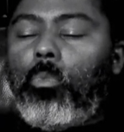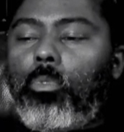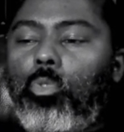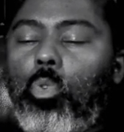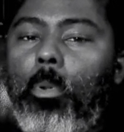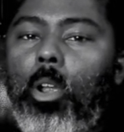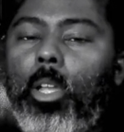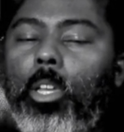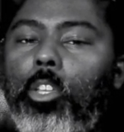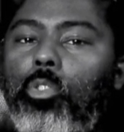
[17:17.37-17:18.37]
to
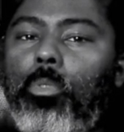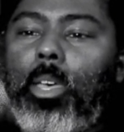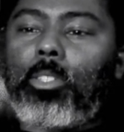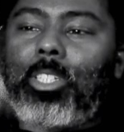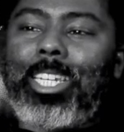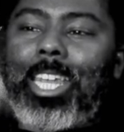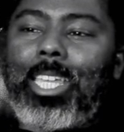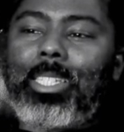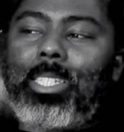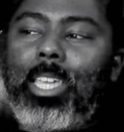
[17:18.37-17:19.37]
America in
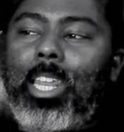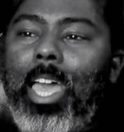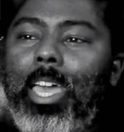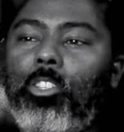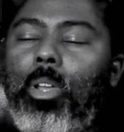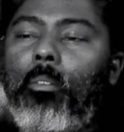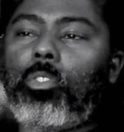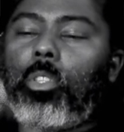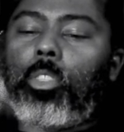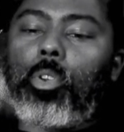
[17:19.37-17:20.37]
2019, I had traveled
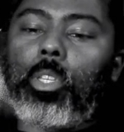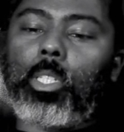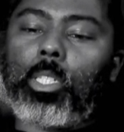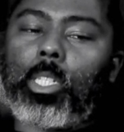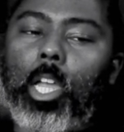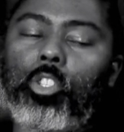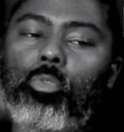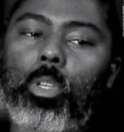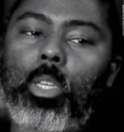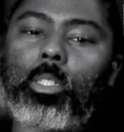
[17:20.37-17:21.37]
to 36
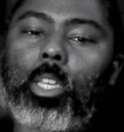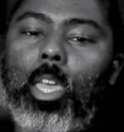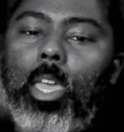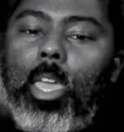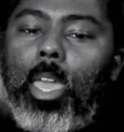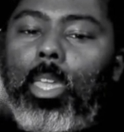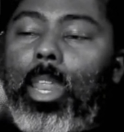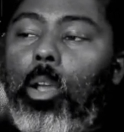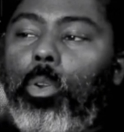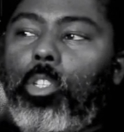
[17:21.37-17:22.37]
countries, and
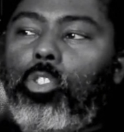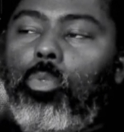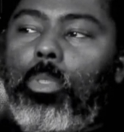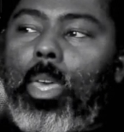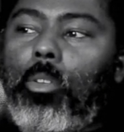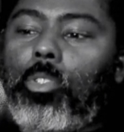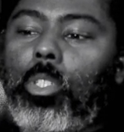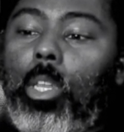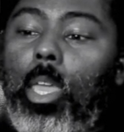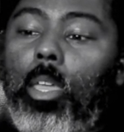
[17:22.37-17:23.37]
now it is
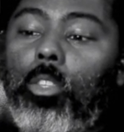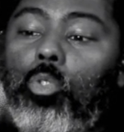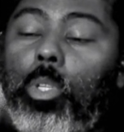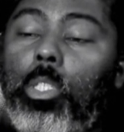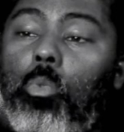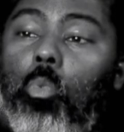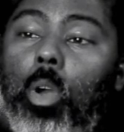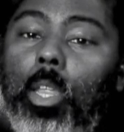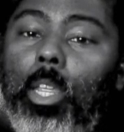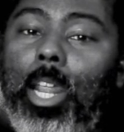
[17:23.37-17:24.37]

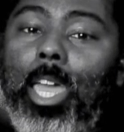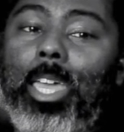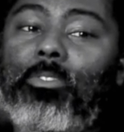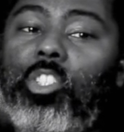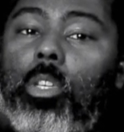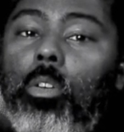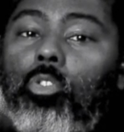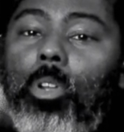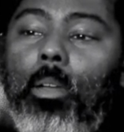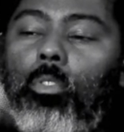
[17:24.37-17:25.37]
2021, and I have still
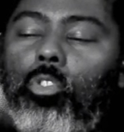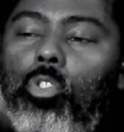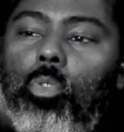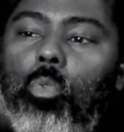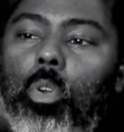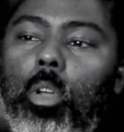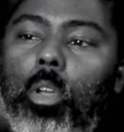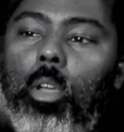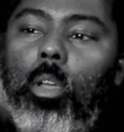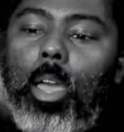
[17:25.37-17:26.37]

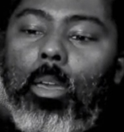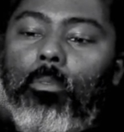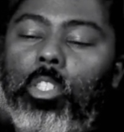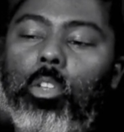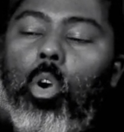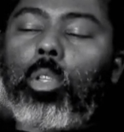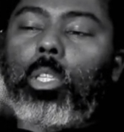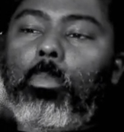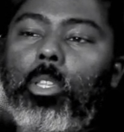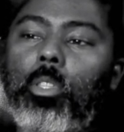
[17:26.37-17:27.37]
I've still only
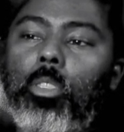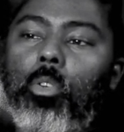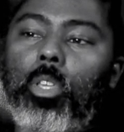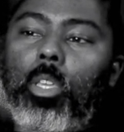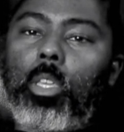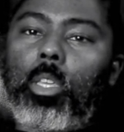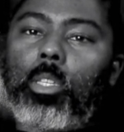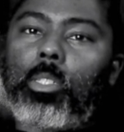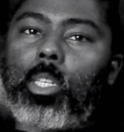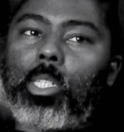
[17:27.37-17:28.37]
been to
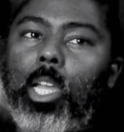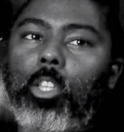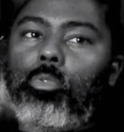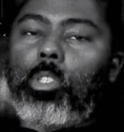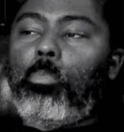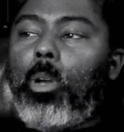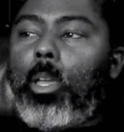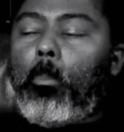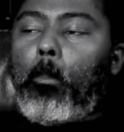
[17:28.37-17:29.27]
36 countries. But